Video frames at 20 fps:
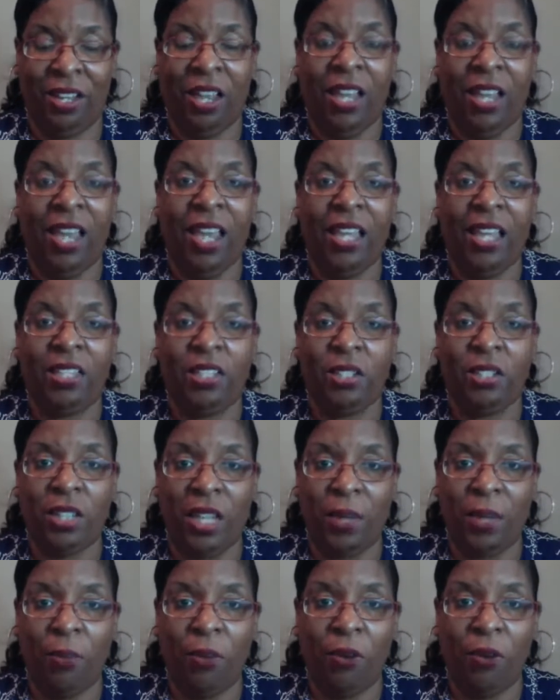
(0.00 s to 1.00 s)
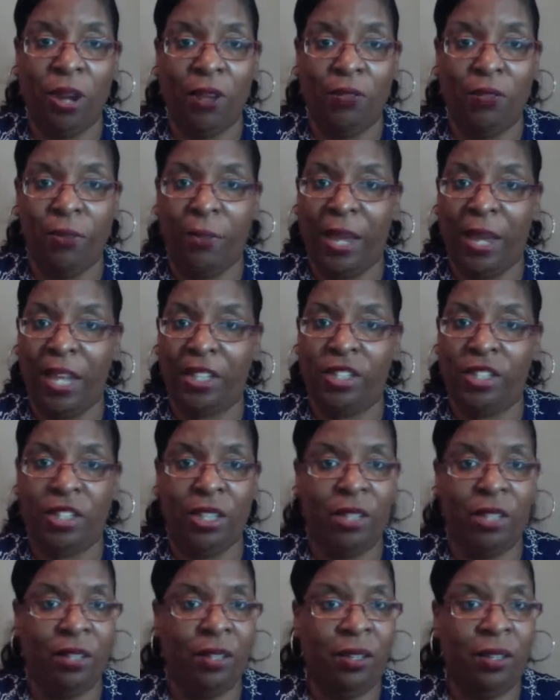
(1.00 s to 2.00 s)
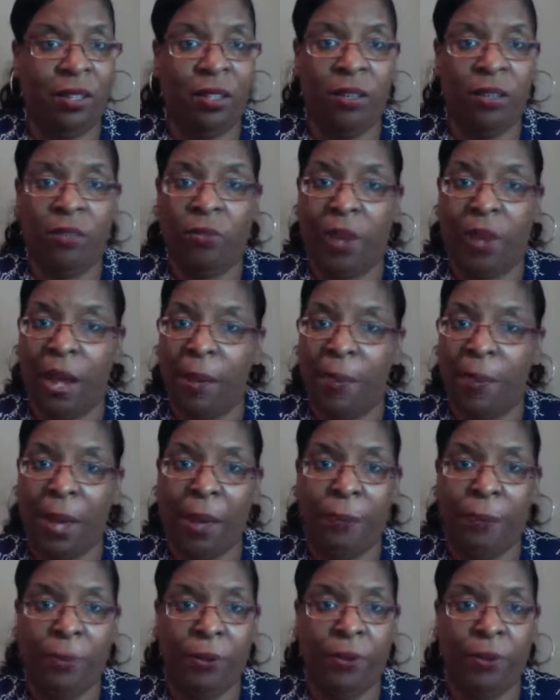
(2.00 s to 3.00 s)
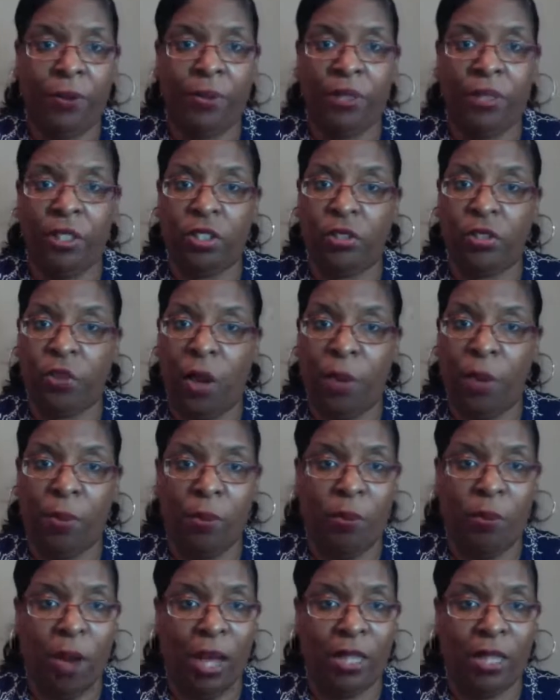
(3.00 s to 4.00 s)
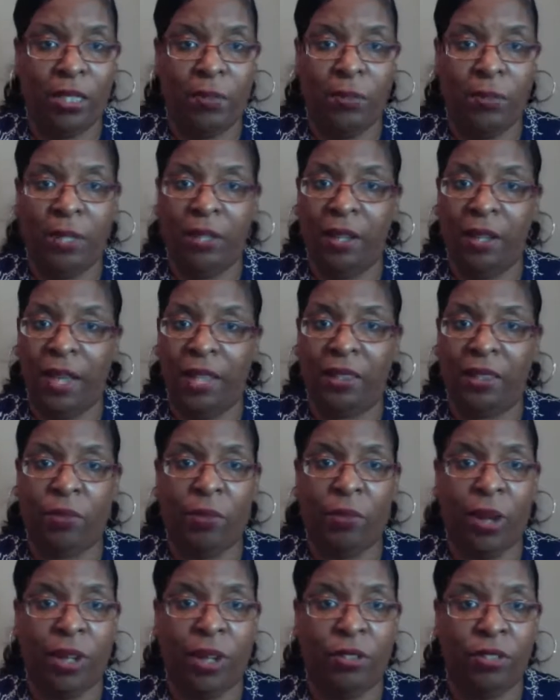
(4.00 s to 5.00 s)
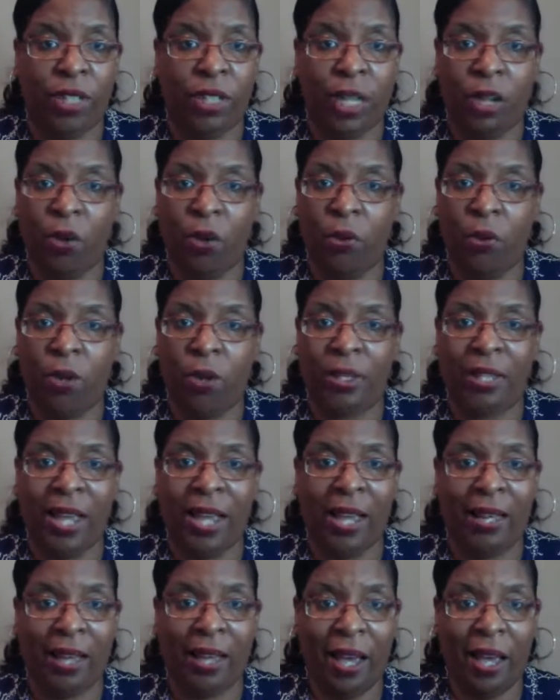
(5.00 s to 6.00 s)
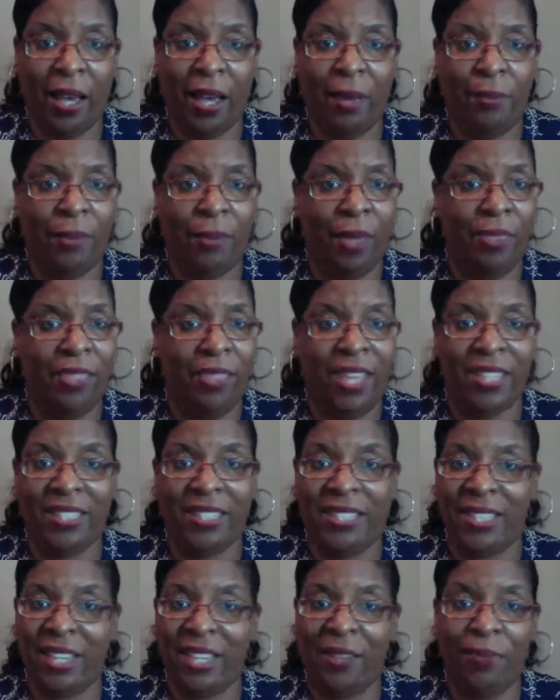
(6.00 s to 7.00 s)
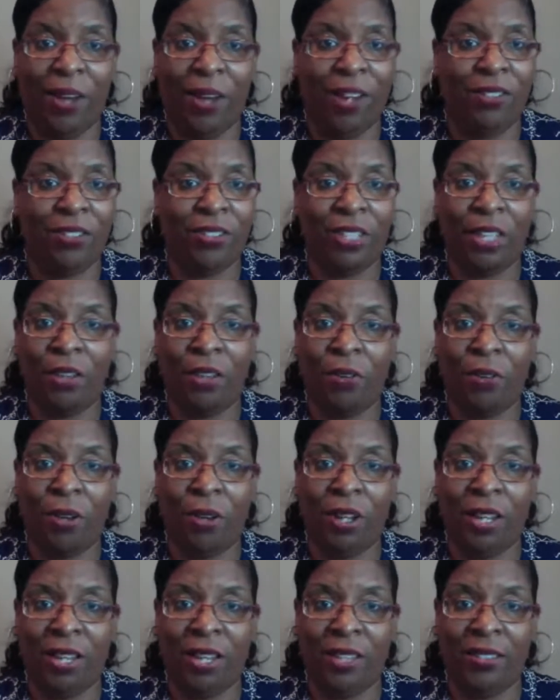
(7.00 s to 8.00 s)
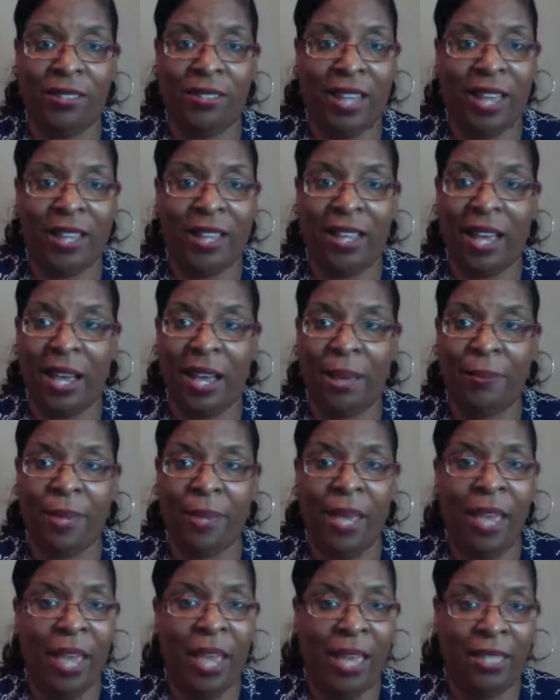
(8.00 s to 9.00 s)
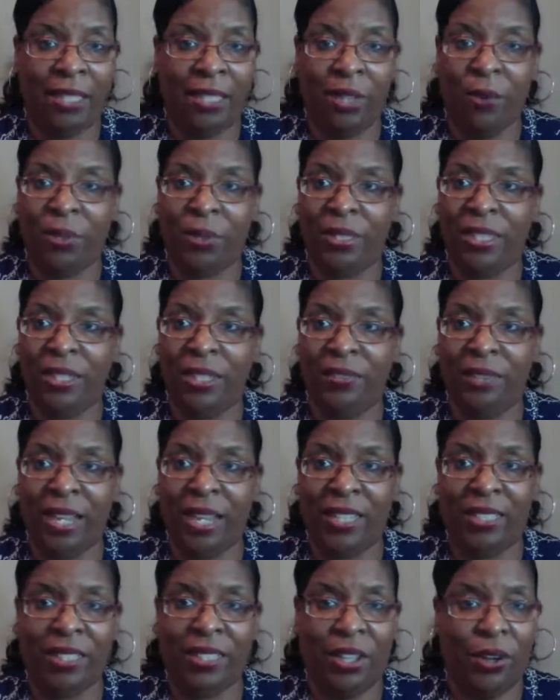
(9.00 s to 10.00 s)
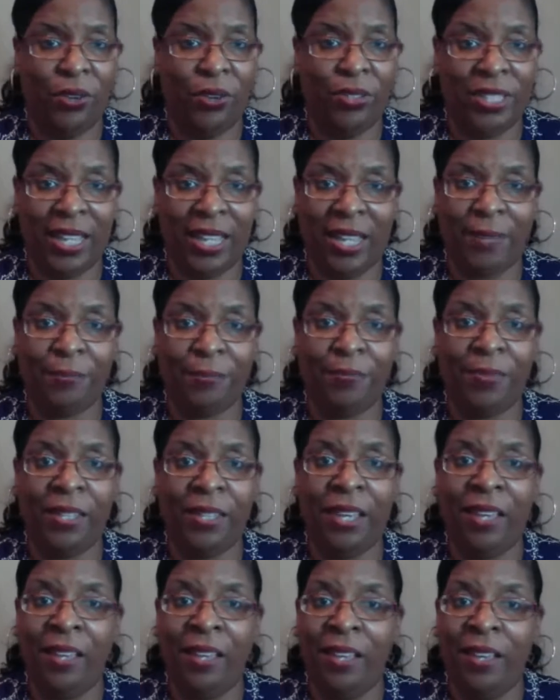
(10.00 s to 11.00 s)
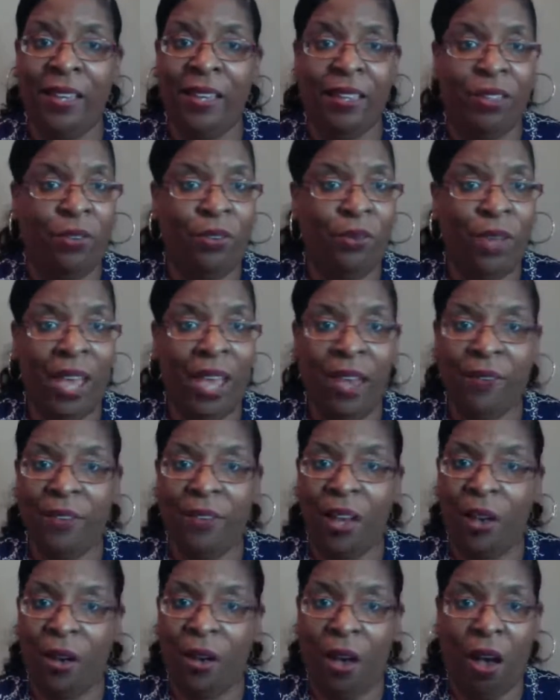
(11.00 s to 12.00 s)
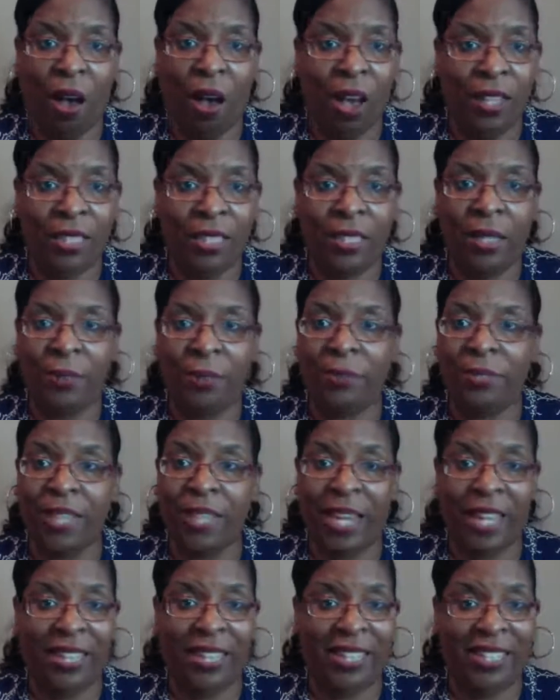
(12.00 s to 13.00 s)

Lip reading: And to get more information, grab my book, The Scribal Watchman, at thewritersinkhorn.com. That's thewritersinkhorn.com. And so until next Thursday, you have an awesome day.